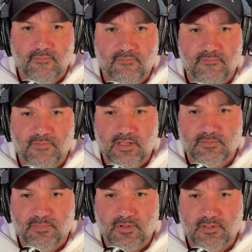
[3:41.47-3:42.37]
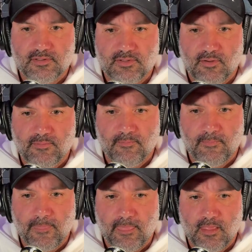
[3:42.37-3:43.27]
Facebook. So
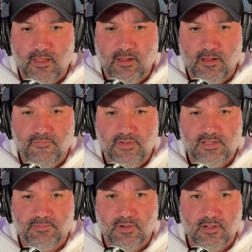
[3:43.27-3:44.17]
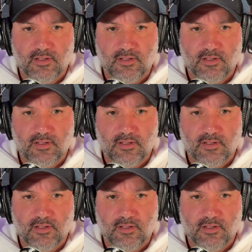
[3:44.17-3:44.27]
here on Facebook